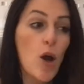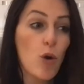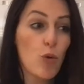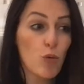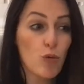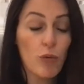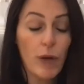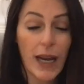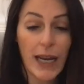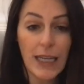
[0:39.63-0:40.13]

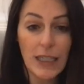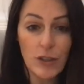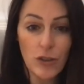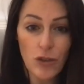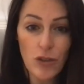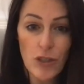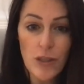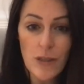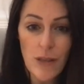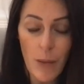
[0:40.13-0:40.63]

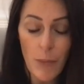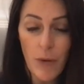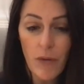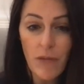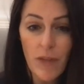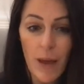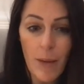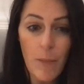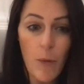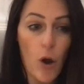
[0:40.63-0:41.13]
range some of
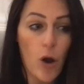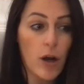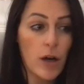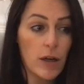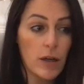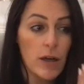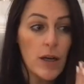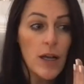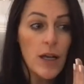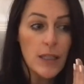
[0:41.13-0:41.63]
them
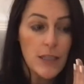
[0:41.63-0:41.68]
are